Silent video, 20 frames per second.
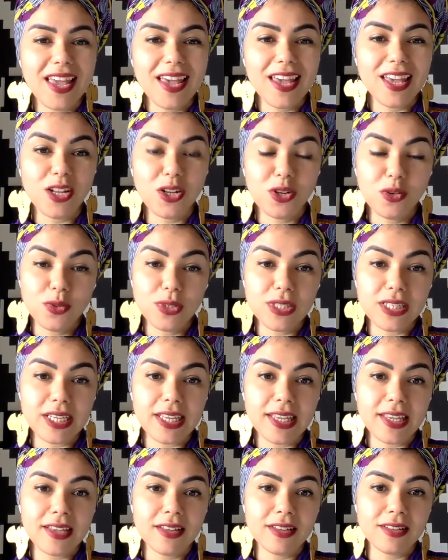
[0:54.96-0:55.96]

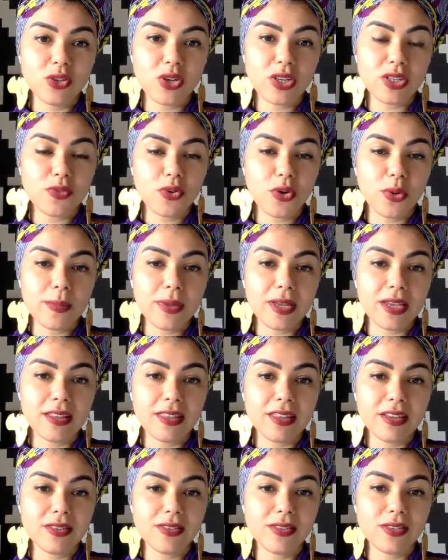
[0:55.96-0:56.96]
including transforming
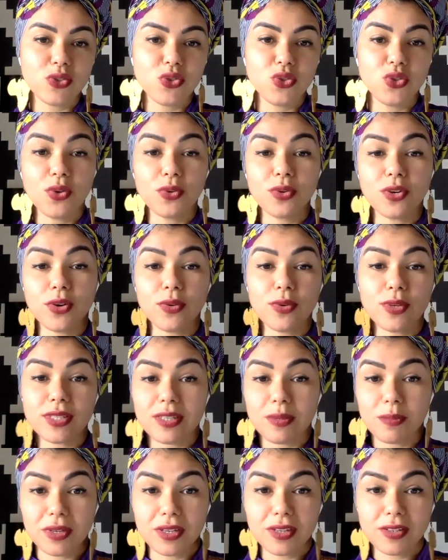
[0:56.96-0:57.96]
this
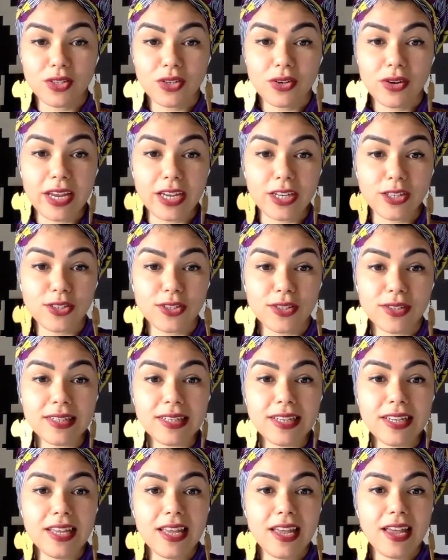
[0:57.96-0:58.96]
donor-recipient relation
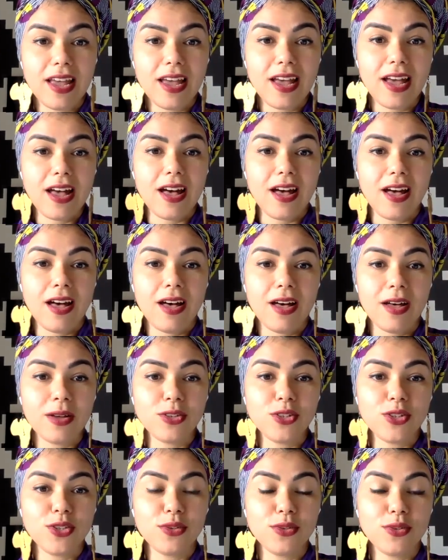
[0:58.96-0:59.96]

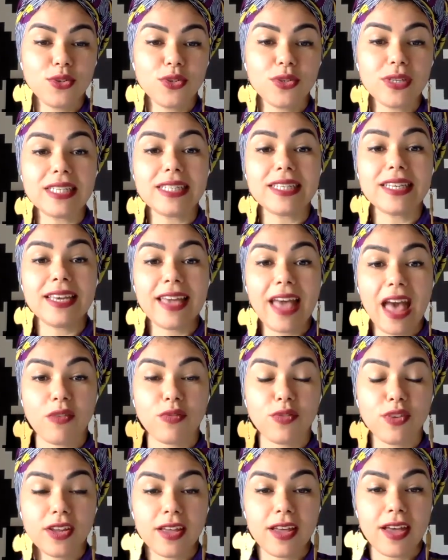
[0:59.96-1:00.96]
to treating
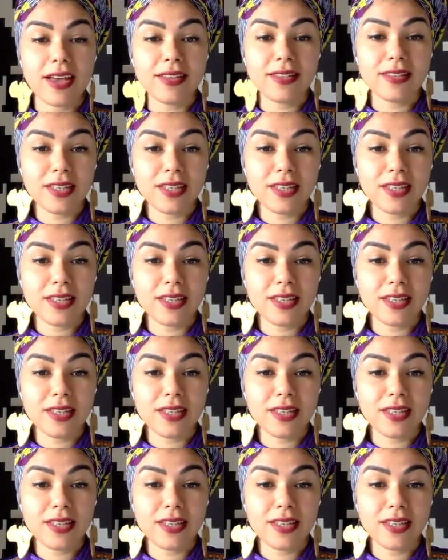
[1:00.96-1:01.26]
Africa as